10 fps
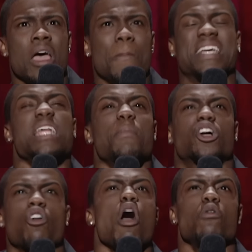Because I'm a
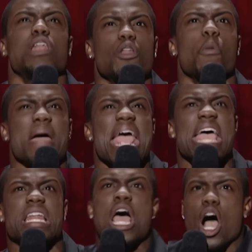grown little
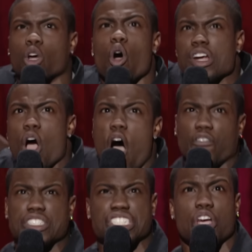man, according to
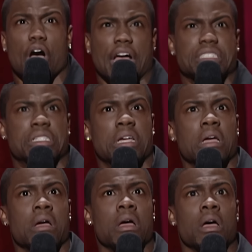Officer Jones.
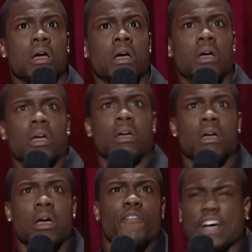
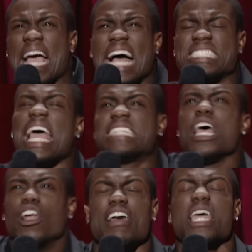For God's
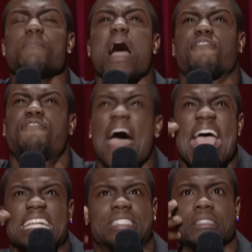sakes, look at my
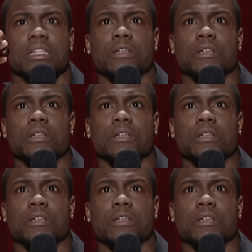face!